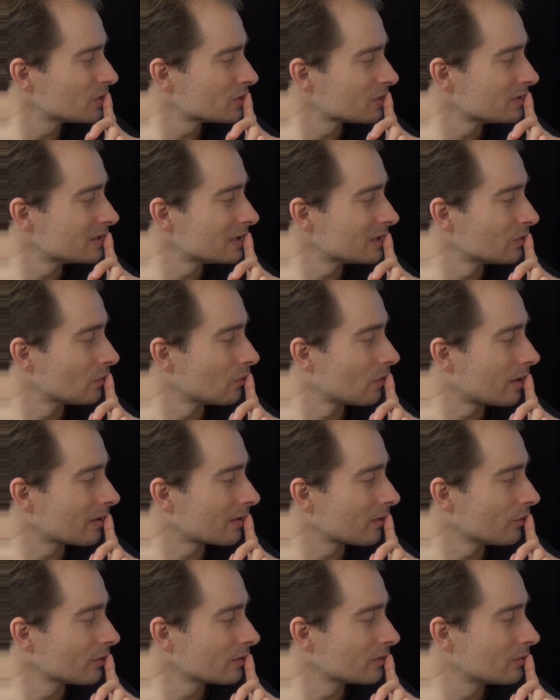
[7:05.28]
mission that you are
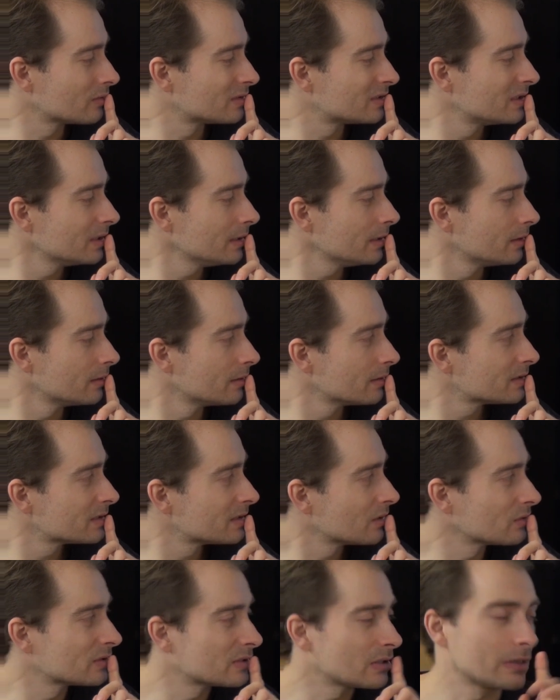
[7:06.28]
going to see here,
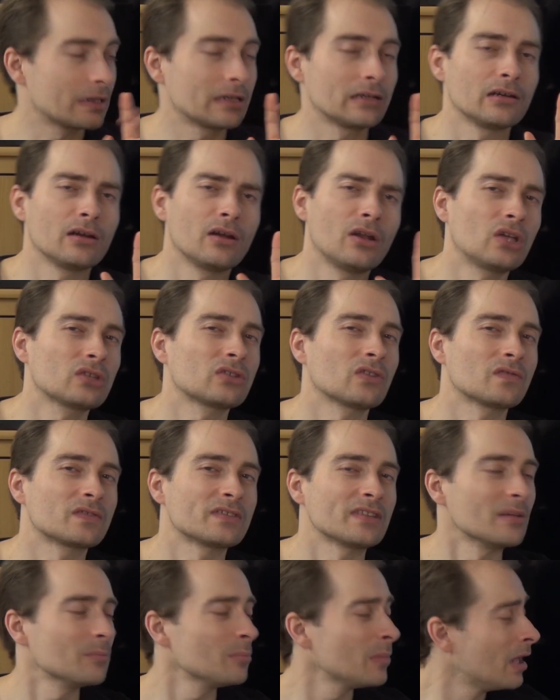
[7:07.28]
so there are a lot of
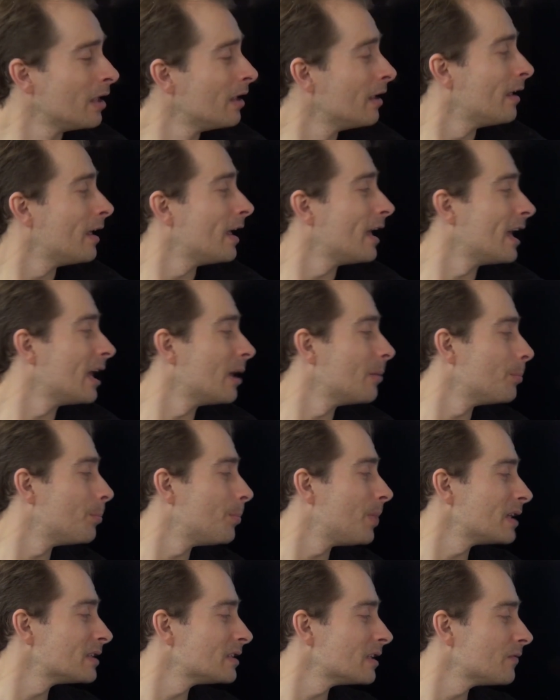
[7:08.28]
them.
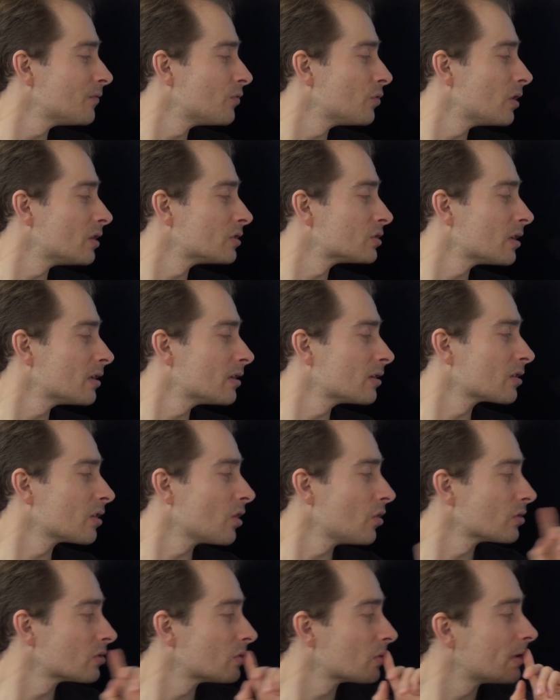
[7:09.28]
But if you're
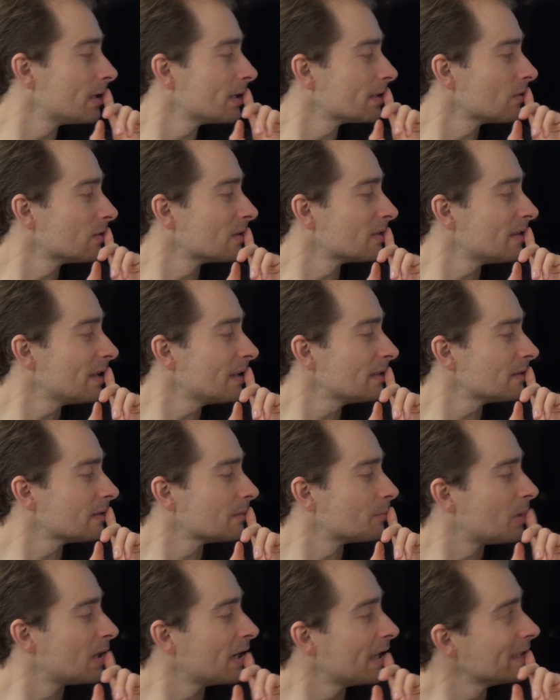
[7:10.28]
going to click on that
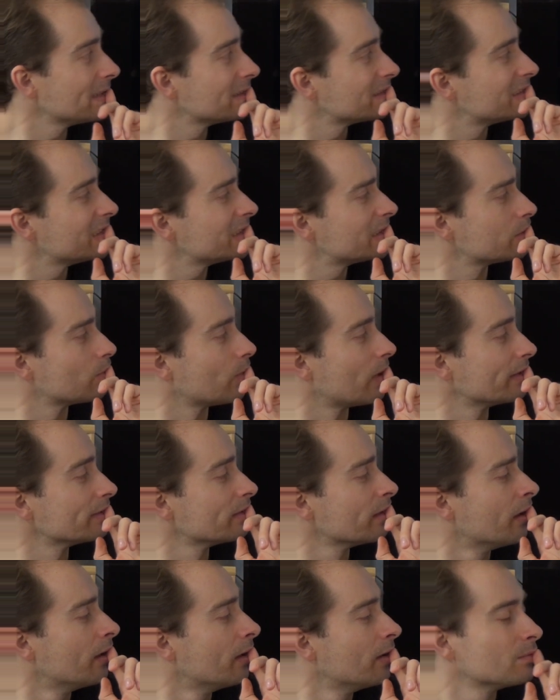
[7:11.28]
and playing this
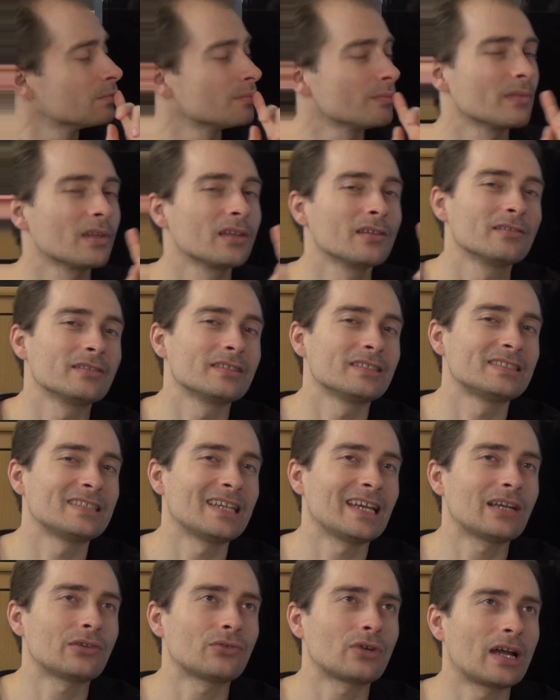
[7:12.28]
one,
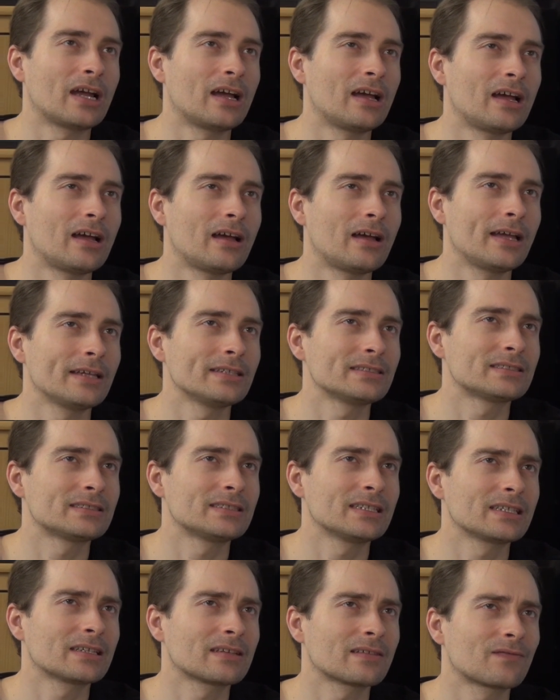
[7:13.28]
there are, I
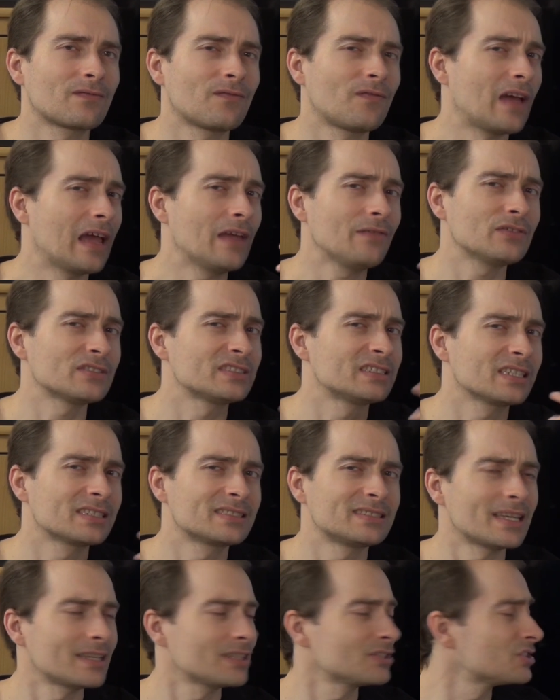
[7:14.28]
think, 5 or
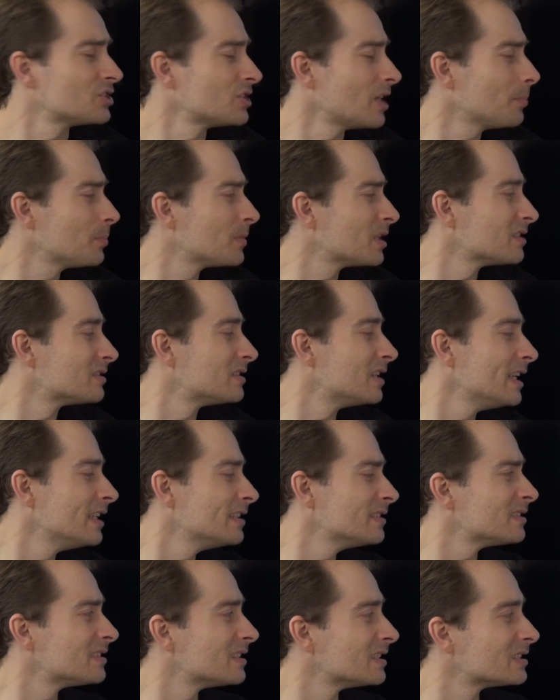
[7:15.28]
6 chapters
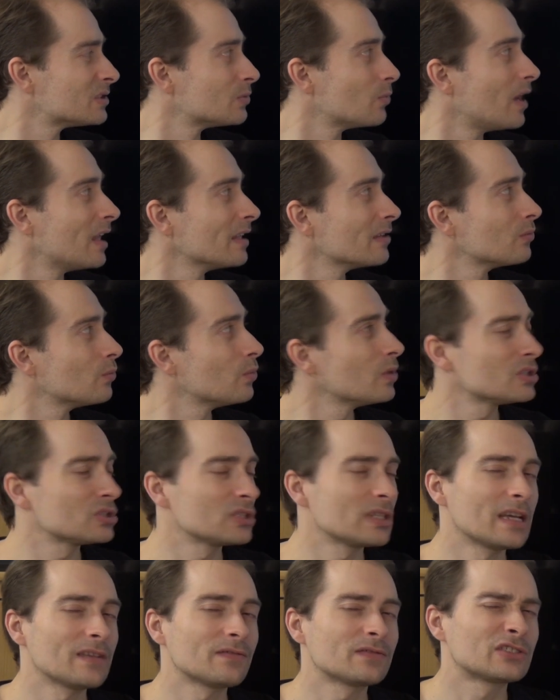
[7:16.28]
in this one,
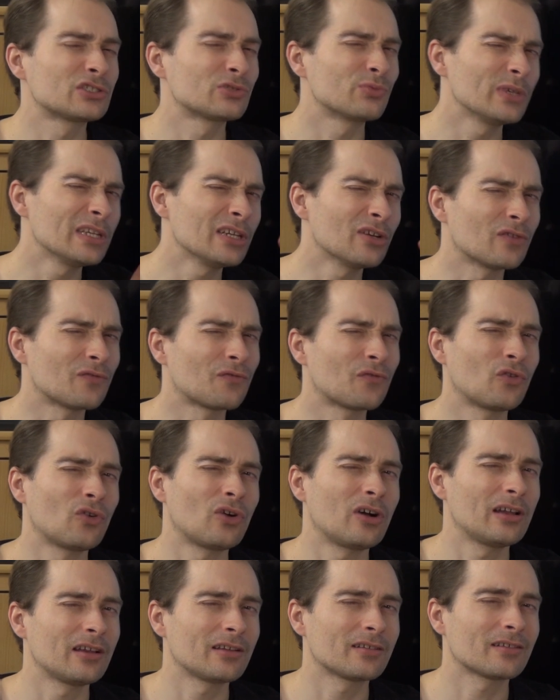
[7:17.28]
which have 3 or
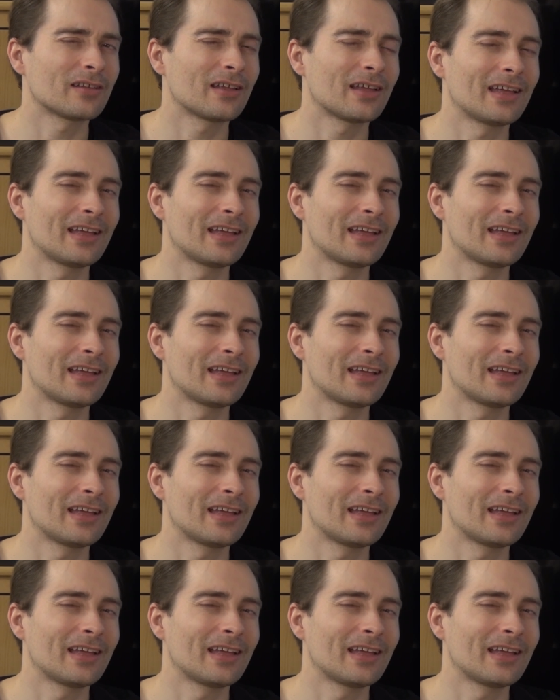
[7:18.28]
4